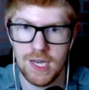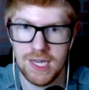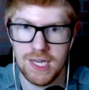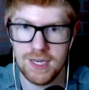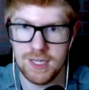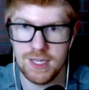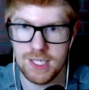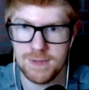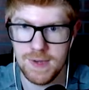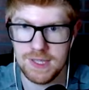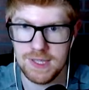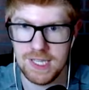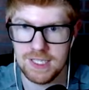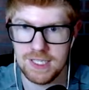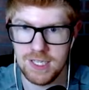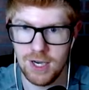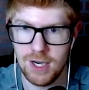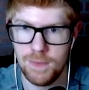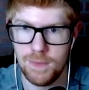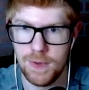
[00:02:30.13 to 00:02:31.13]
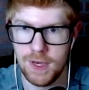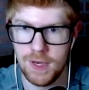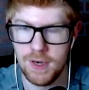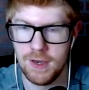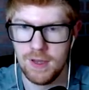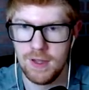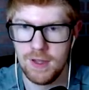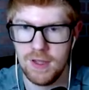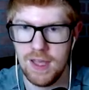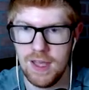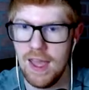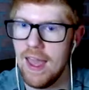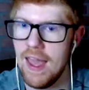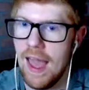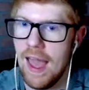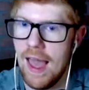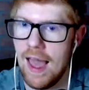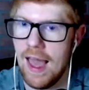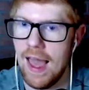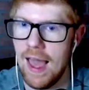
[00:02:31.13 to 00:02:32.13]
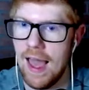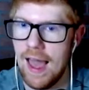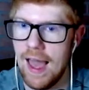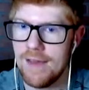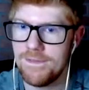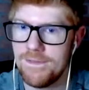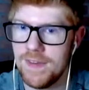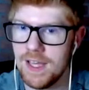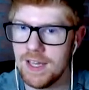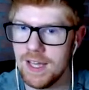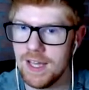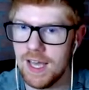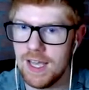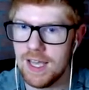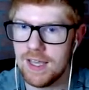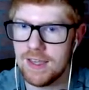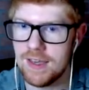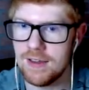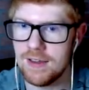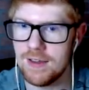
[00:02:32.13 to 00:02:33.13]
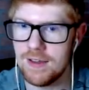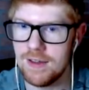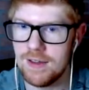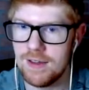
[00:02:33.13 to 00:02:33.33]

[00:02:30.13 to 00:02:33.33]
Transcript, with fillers: I didn't expect that to open. I feel like...